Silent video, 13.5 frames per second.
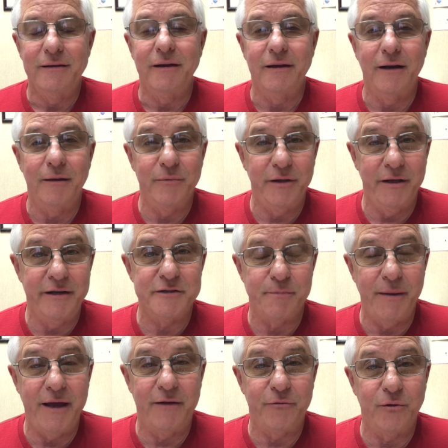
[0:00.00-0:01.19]
And, I'm, and it's
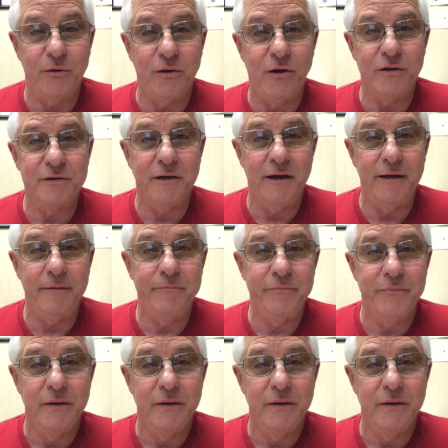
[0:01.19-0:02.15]
mad for a long time.